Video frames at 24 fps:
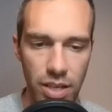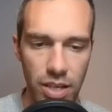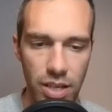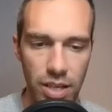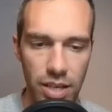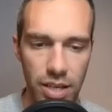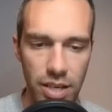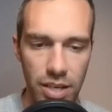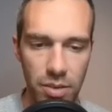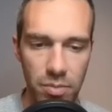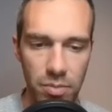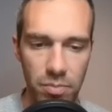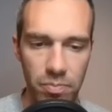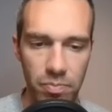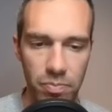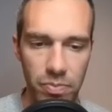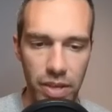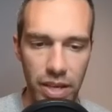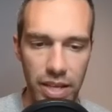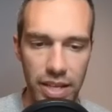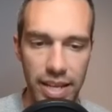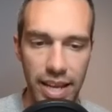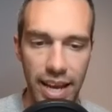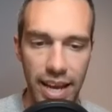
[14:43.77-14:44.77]
And
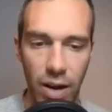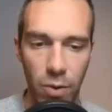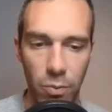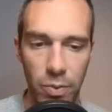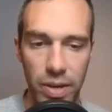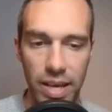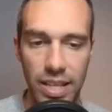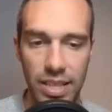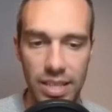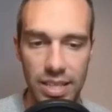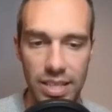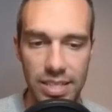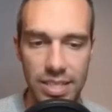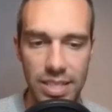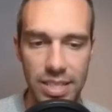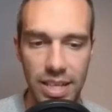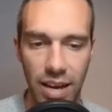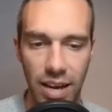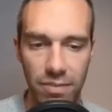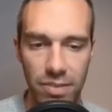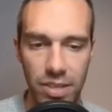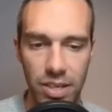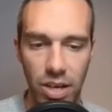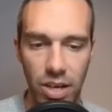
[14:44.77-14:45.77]
now we at least
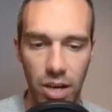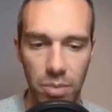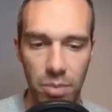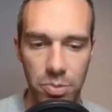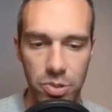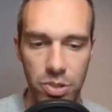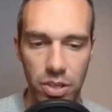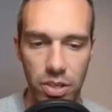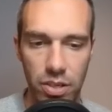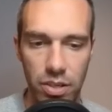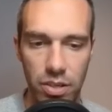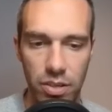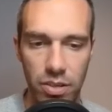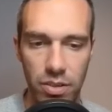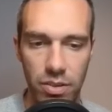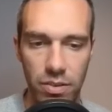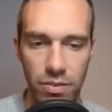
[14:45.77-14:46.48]
have the option.